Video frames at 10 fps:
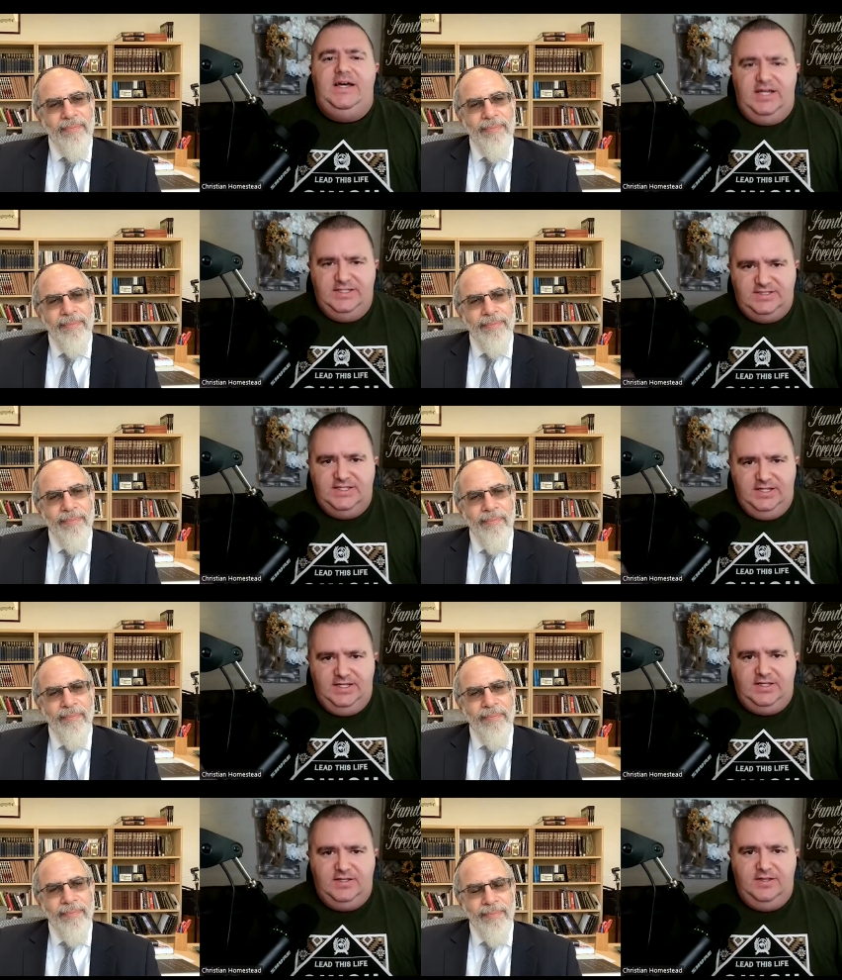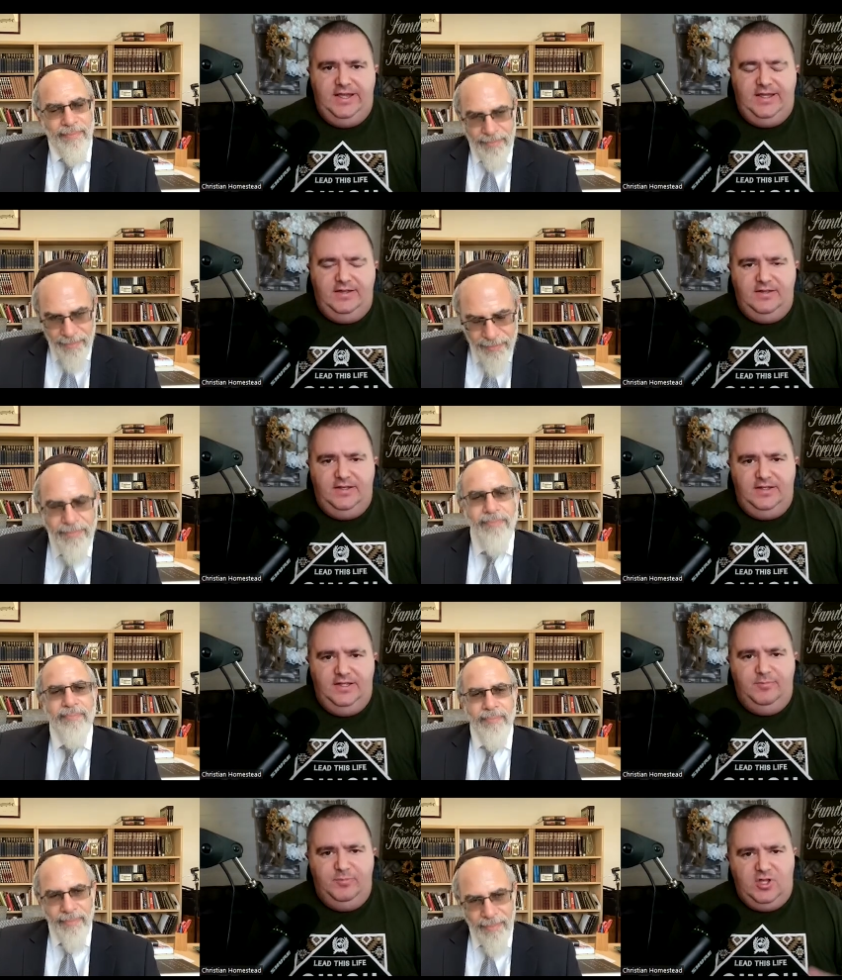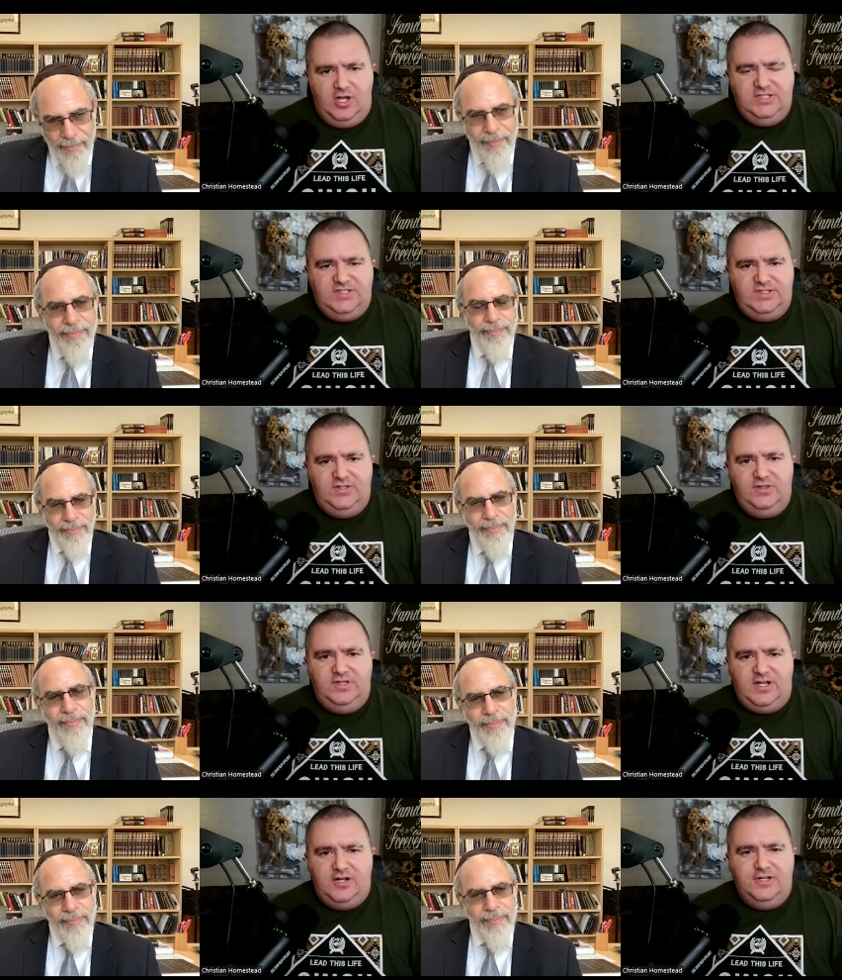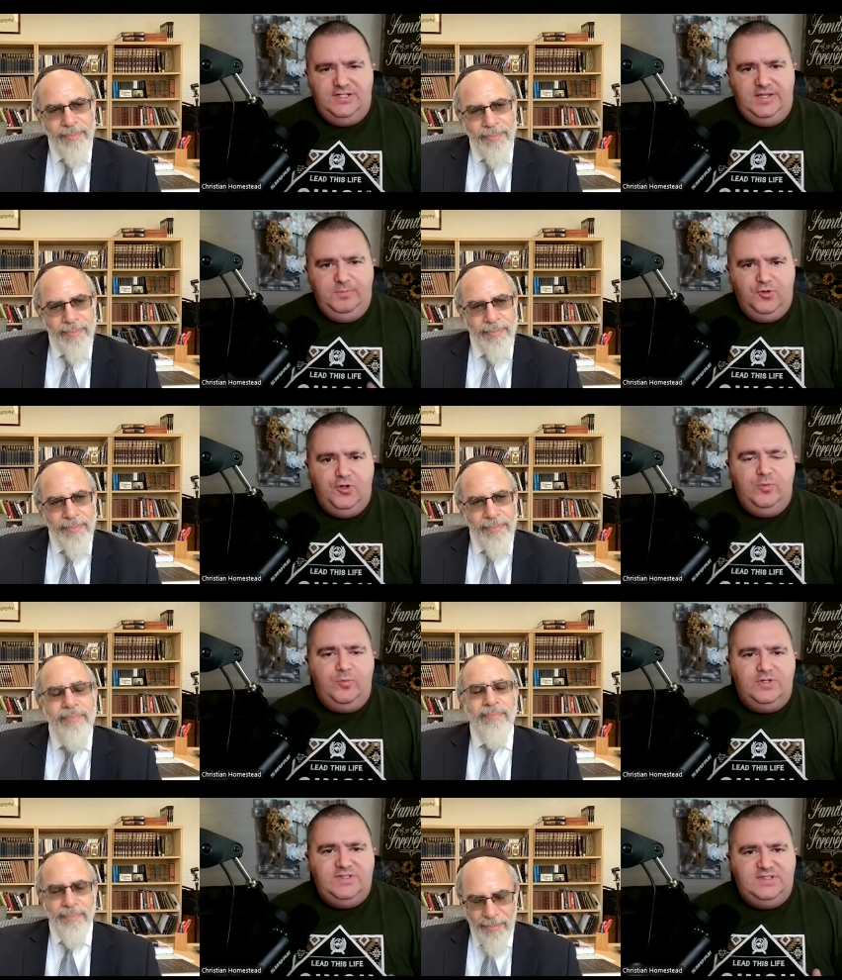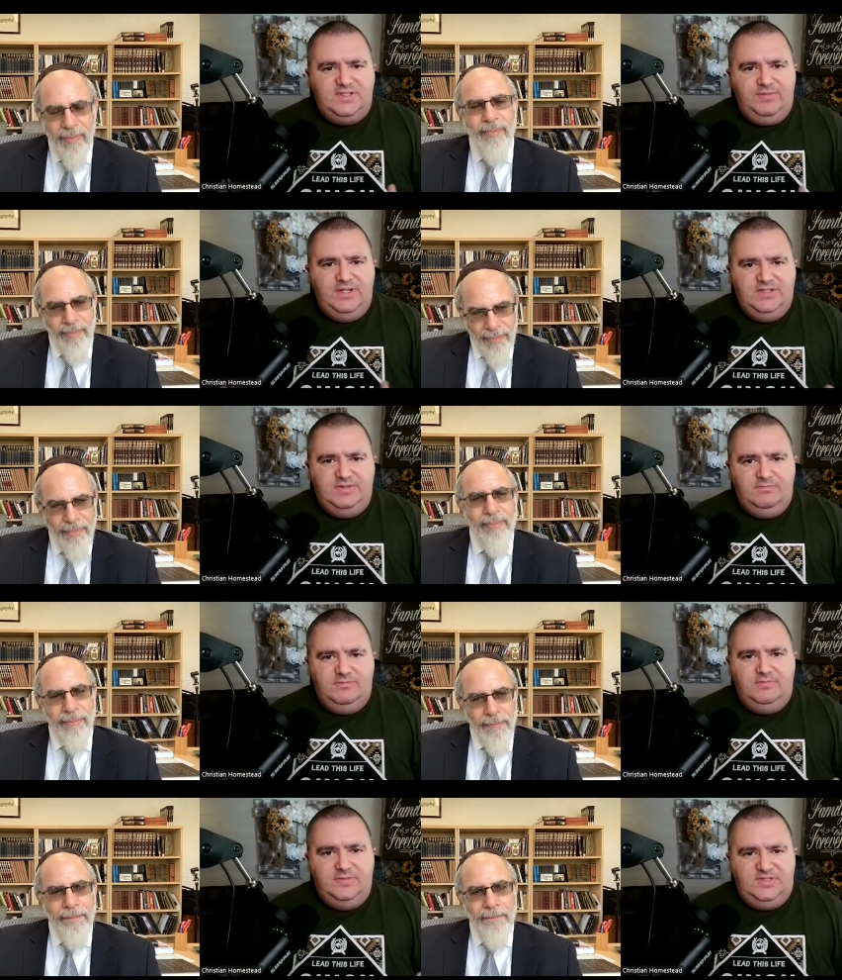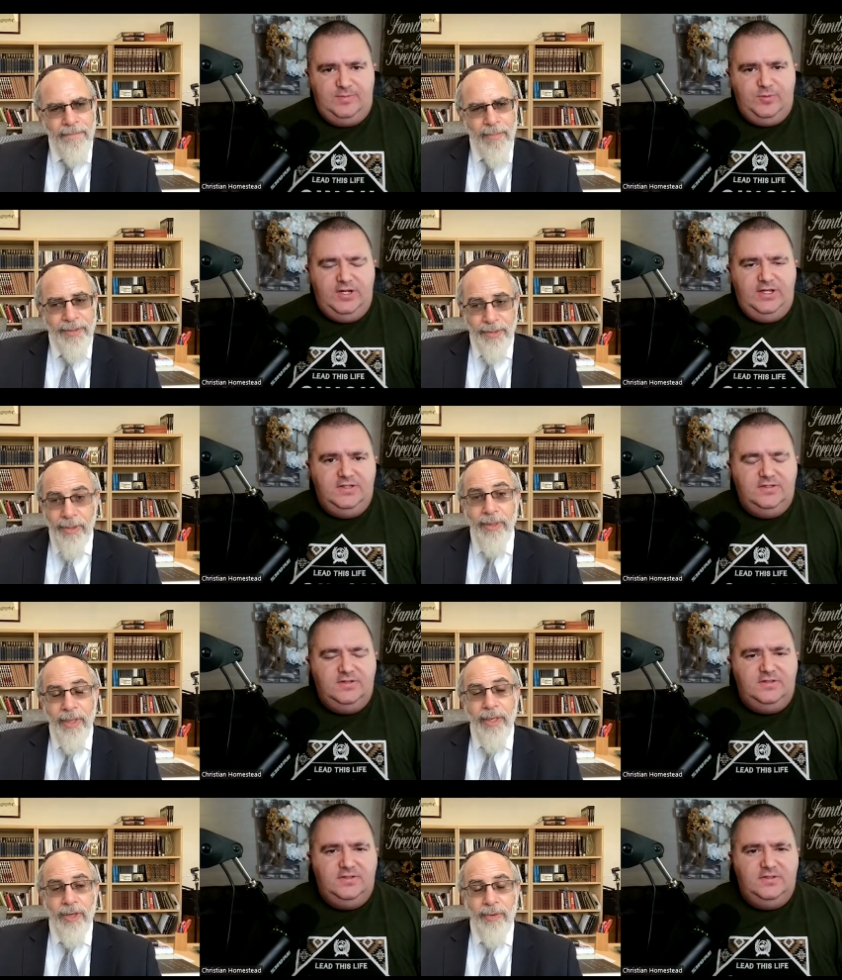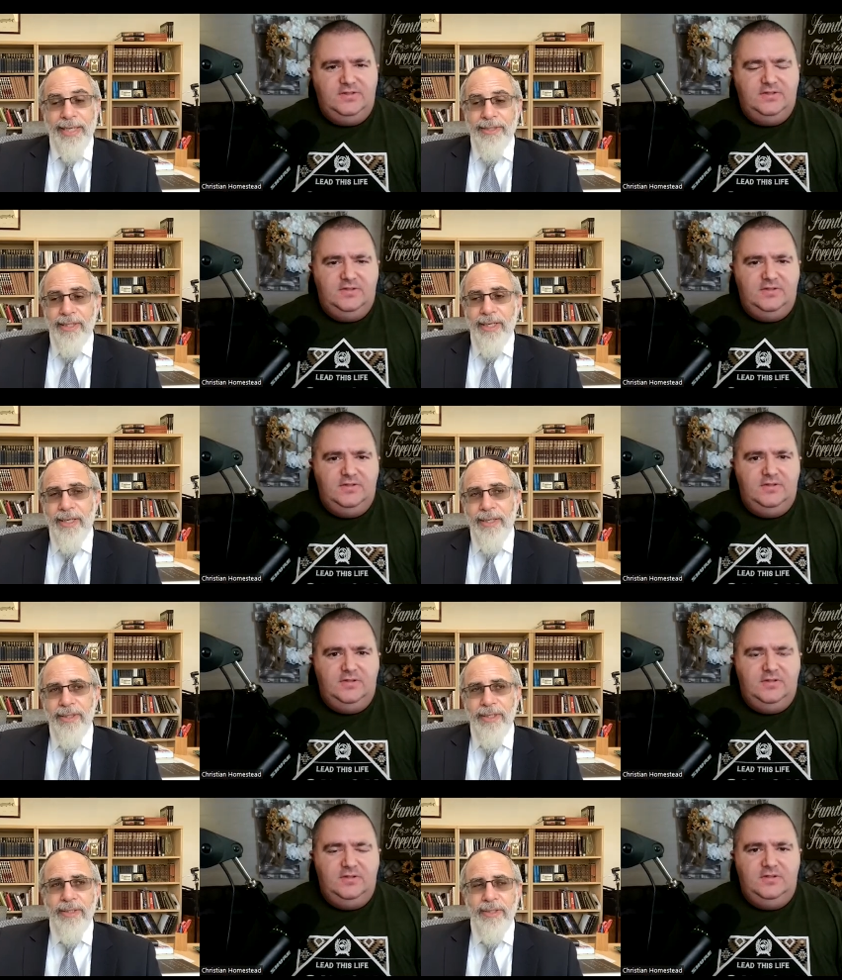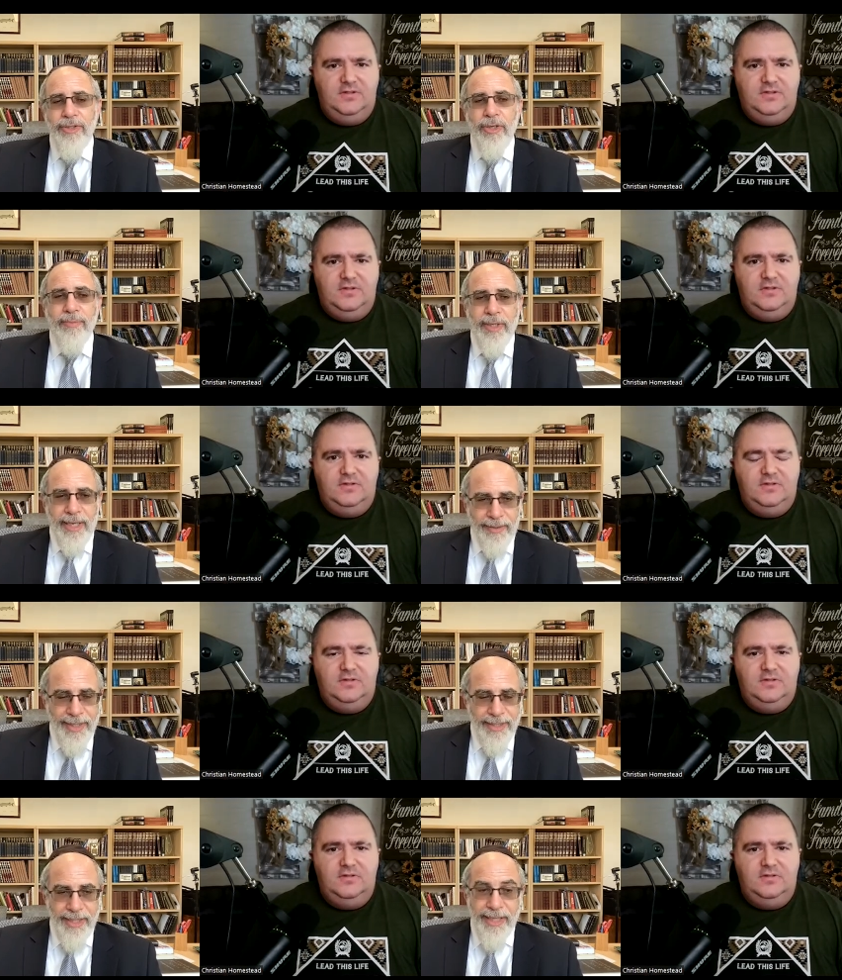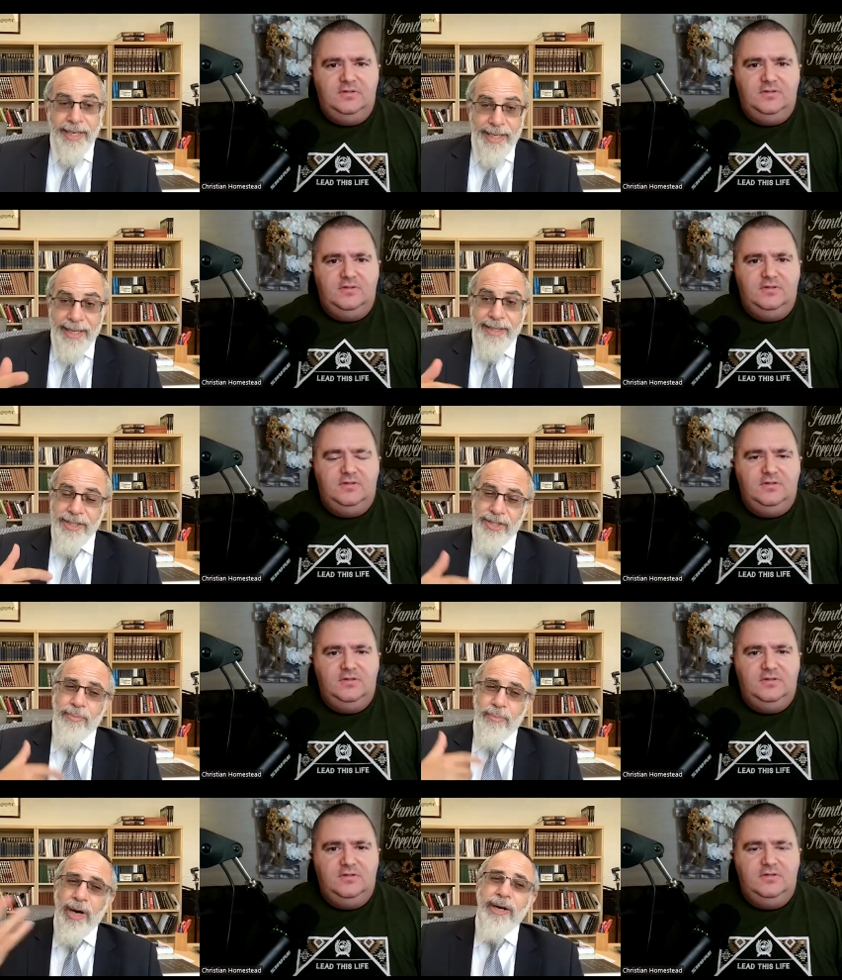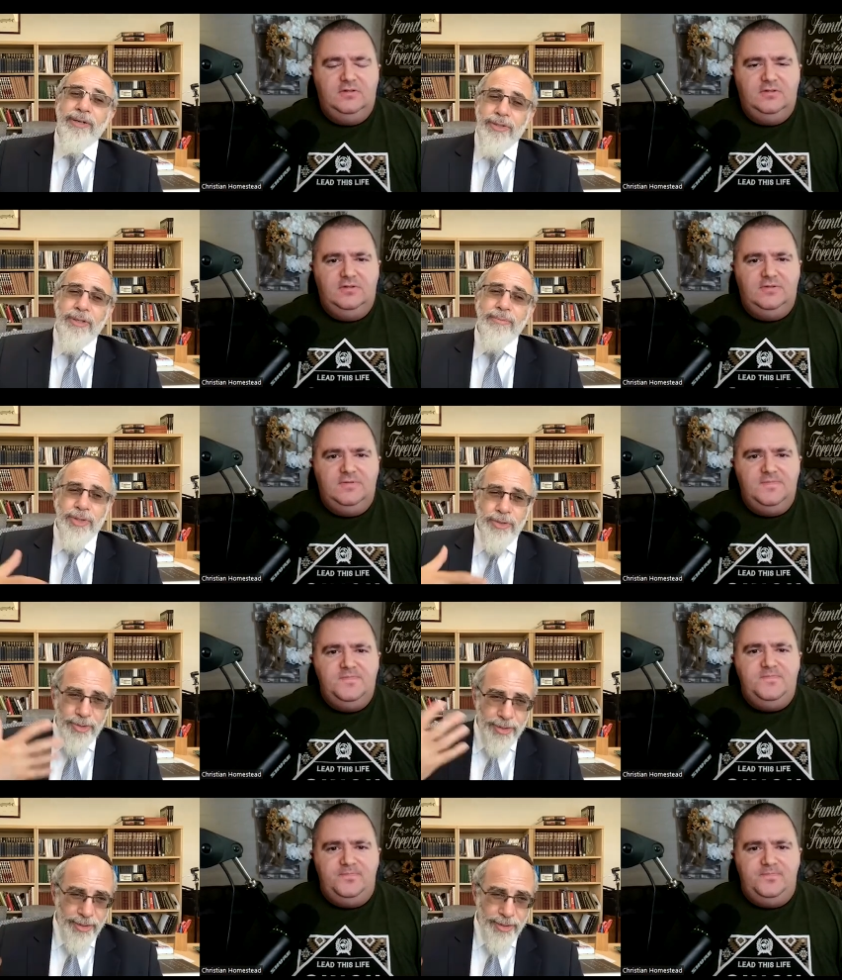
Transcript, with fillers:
Speaker 1: Hasidic? It it belongs to the Haredim group, or is it something separate?
Speaker 2: Correct. Uh, the the term Haredi, and again, these are modern terms used in